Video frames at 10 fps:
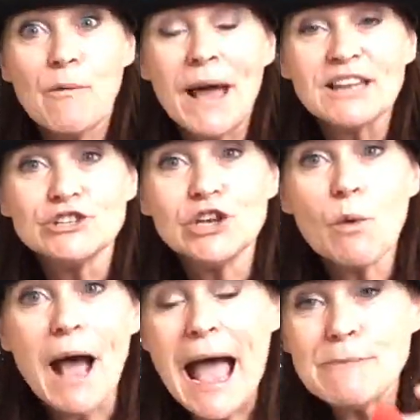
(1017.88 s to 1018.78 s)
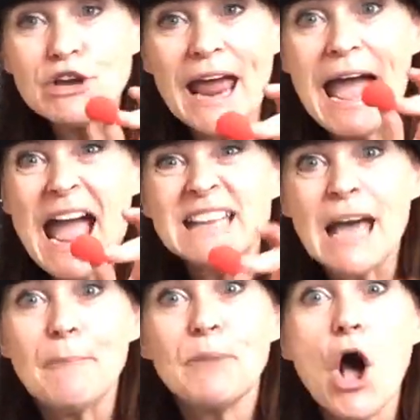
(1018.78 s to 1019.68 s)
Well, do you know what? I'm going to hide
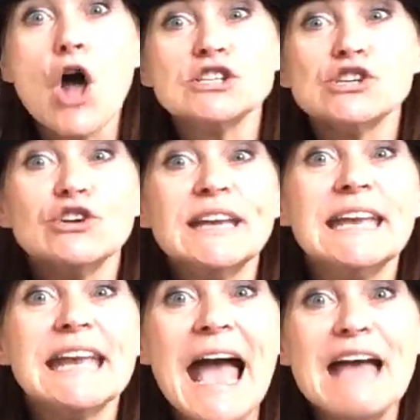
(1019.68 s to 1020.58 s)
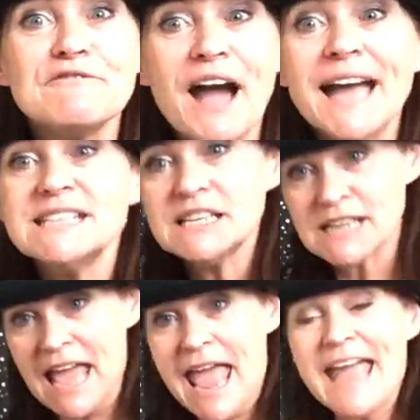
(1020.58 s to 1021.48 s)
that ball so he can't find
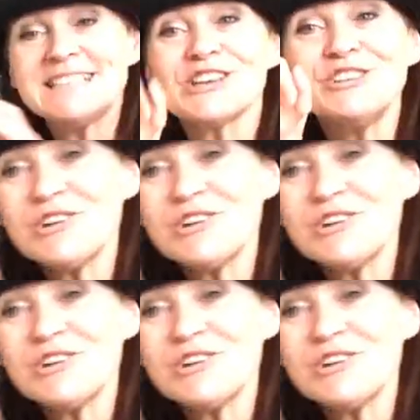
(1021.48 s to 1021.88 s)
it. It's going